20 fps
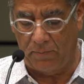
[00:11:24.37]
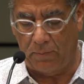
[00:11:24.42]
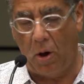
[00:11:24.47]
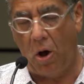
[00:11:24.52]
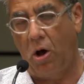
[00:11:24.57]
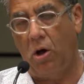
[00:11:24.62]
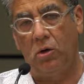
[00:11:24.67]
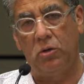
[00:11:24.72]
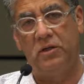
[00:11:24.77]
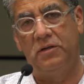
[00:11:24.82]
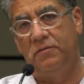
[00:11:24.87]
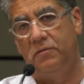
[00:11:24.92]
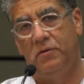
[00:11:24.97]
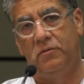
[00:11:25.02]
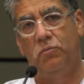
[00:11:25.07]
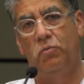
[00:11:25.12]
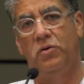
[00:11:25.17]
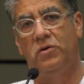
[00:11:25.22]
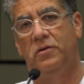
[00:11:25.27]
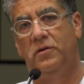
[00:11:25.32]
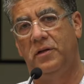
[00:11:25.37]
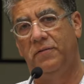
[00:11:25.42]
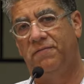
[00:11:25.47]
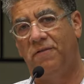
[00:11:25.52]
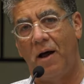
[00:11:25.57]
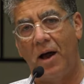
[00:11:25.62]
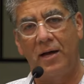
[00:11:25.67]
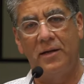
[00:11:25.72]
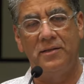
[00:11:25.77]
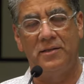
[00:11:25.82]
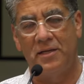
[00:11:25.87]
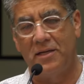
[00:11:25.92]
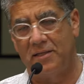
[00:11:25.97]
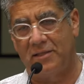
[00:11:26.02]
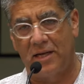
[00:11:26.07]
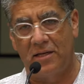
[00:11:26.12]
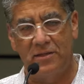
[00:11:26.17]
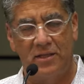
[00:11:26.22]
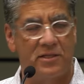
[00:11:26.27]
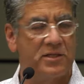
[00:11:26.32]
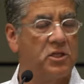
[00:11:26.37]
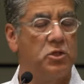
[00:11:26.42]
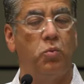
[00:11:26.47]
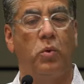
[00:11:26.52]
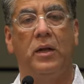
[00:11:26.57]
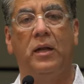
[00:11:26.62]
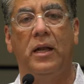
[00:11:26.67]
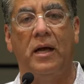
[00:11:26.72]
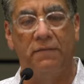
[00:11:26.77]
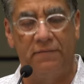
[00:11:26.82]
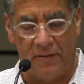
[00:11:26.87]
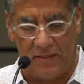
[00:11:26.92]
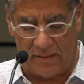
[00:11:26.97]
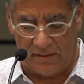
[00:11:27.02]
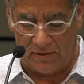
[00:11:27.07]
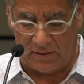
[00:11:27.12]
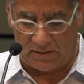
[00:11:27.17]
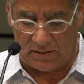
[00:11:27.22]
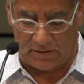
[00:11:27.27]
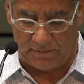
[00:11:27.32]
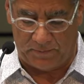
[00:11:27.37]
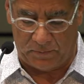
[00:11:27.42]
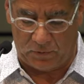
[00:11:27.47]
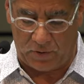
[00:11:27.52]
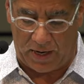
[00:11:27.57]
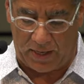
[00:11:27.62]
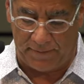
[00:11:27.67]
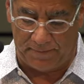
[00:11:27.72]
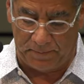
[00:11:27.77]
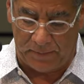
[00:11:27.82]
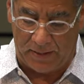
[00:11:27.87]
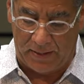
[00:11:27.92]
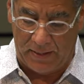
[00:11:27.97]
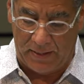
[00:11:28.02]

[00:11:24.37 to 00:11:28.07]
Paul defines and he says, This is what love is, right?